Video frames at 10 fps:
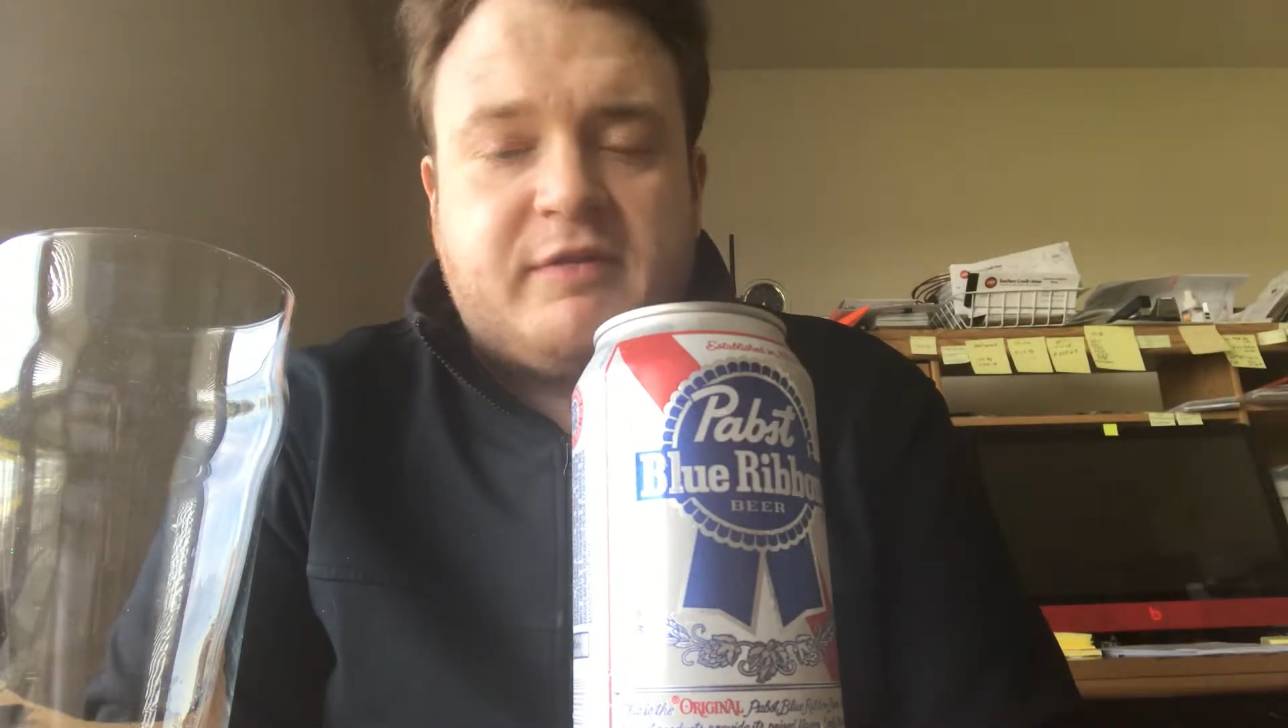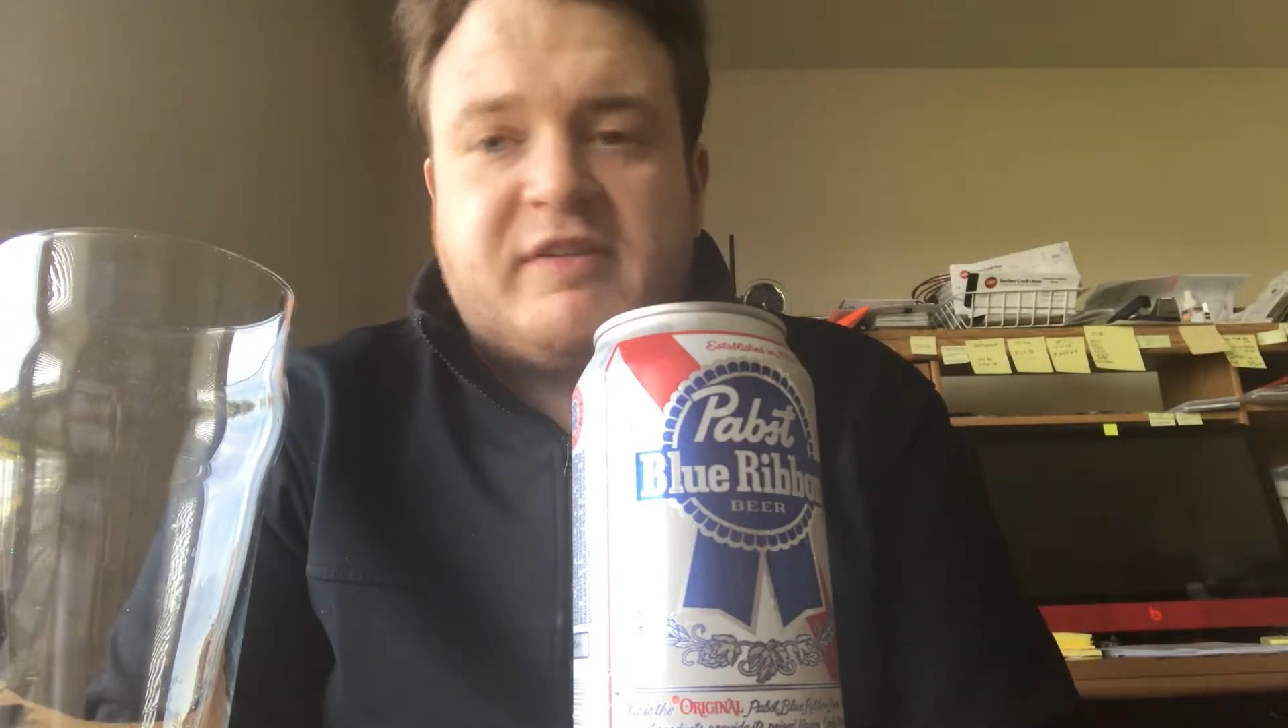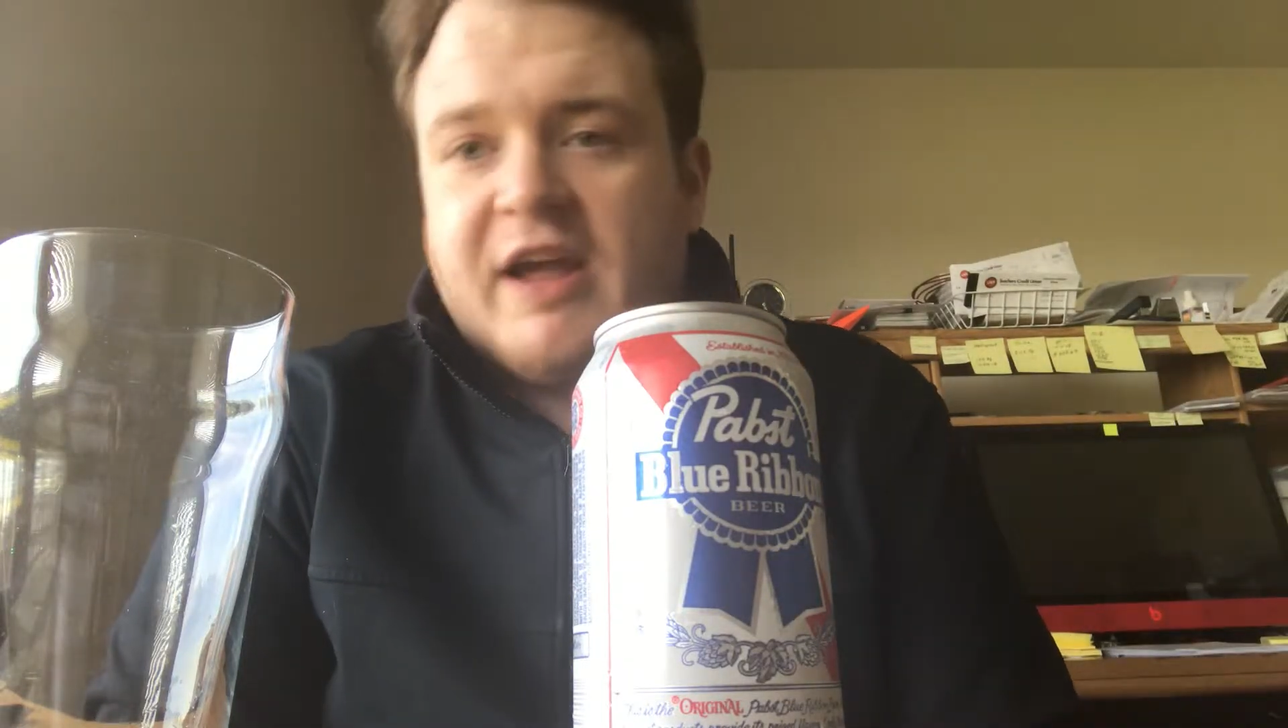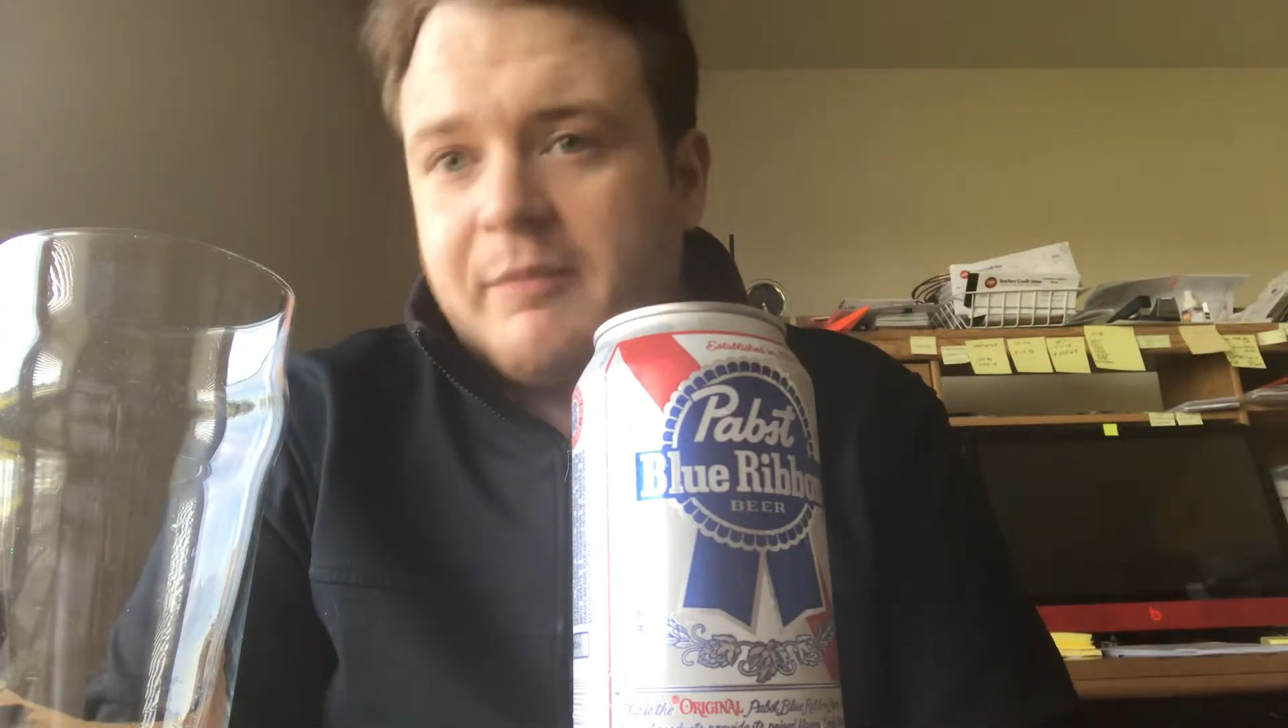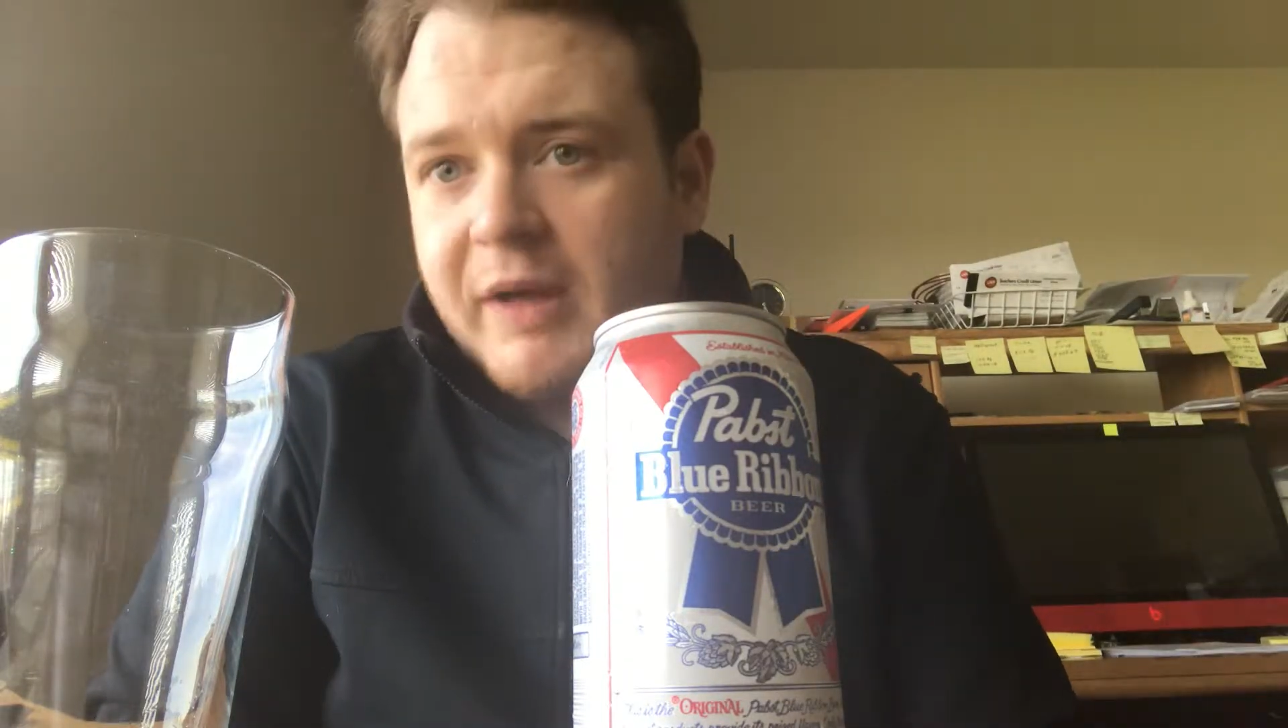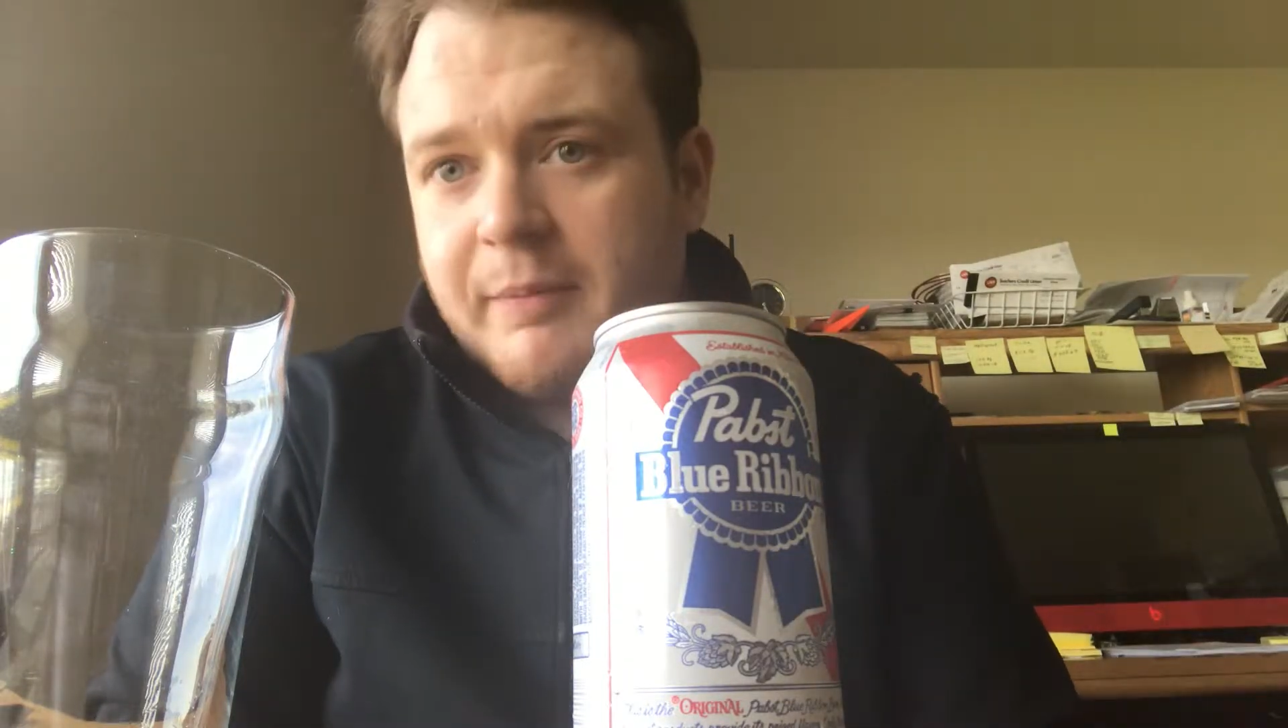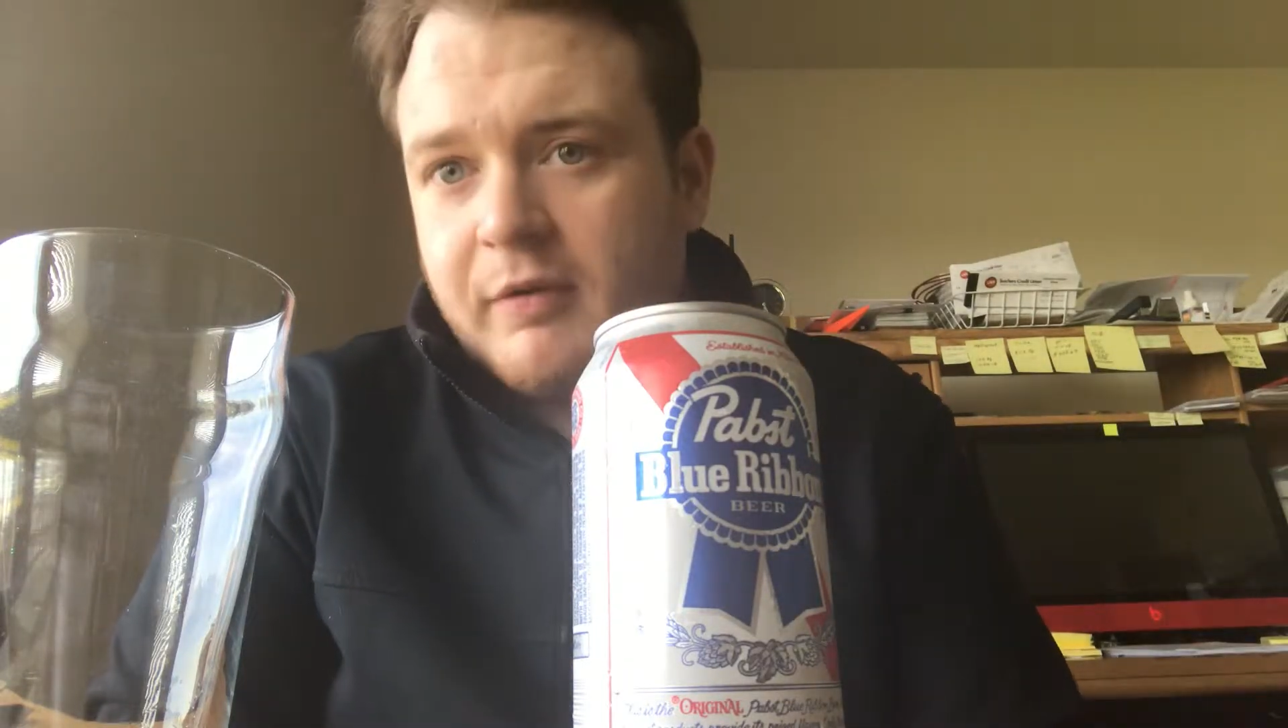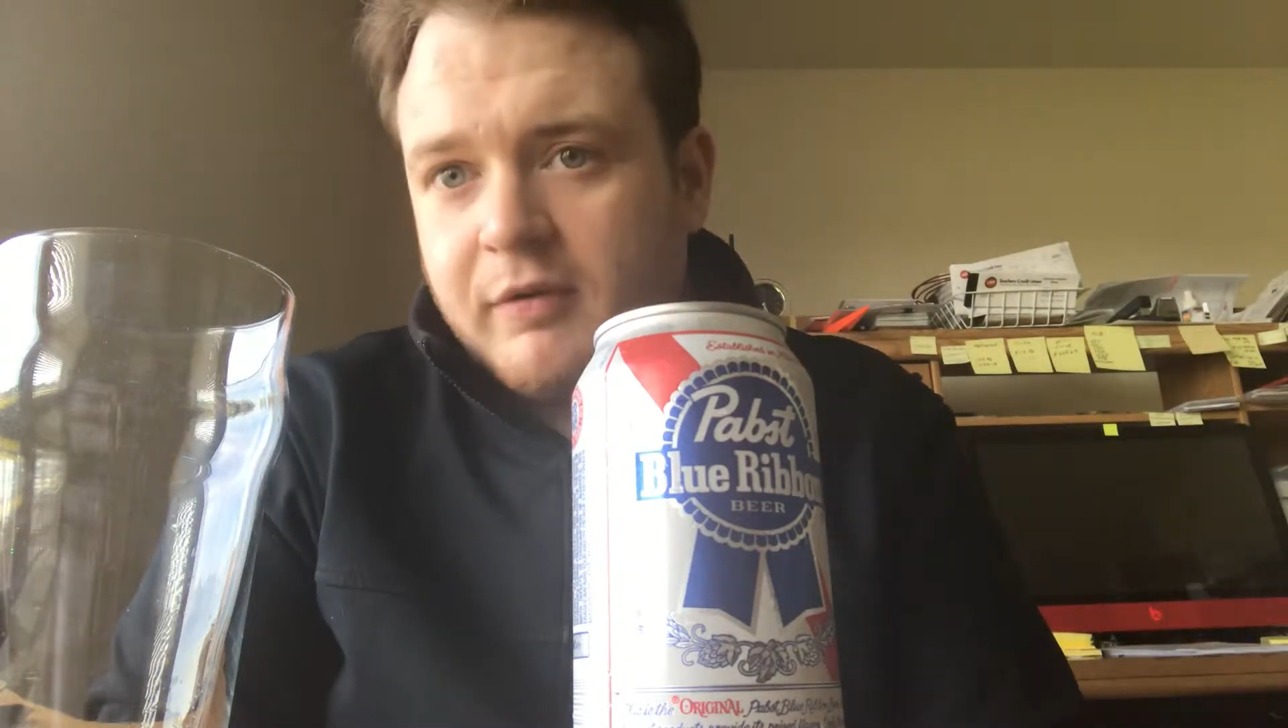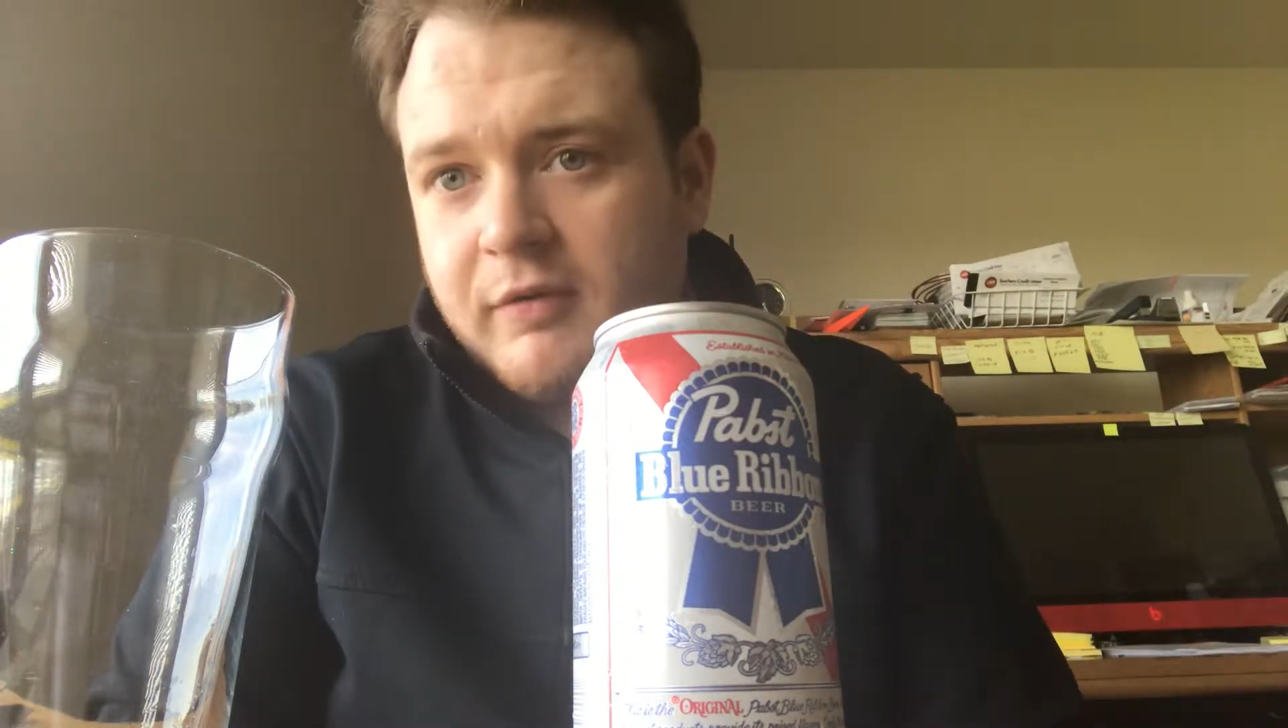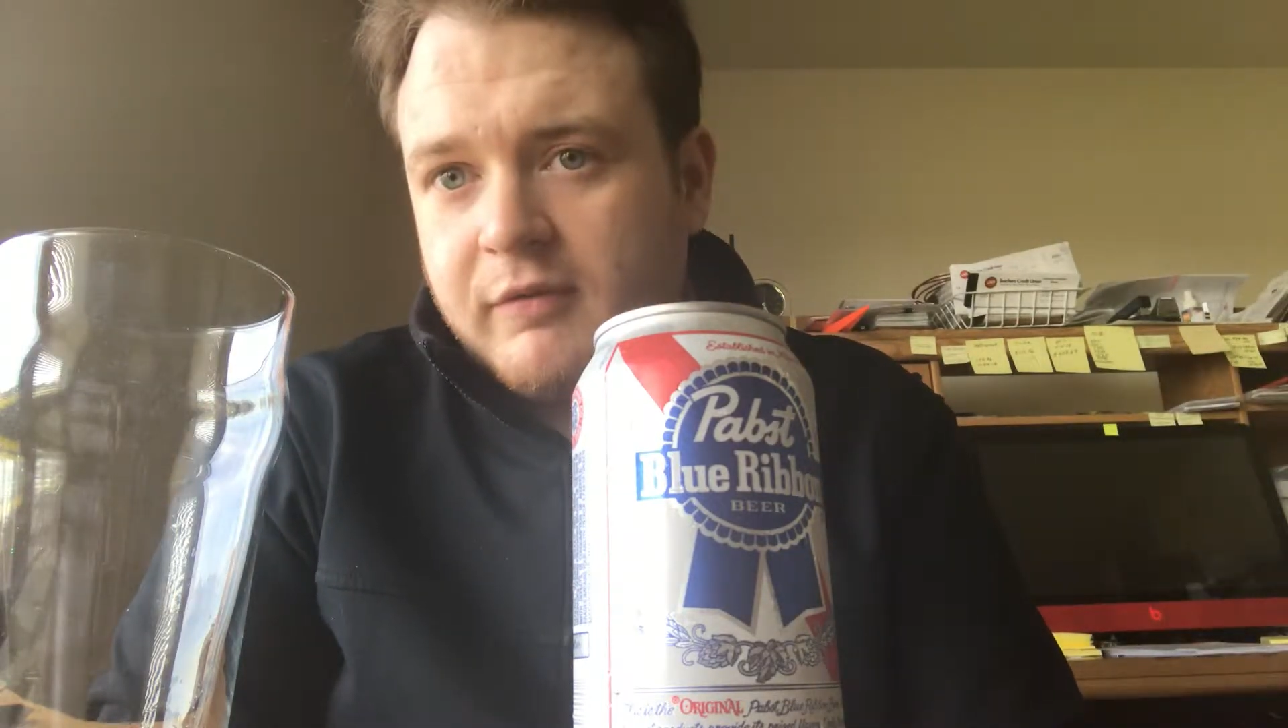sandpaper,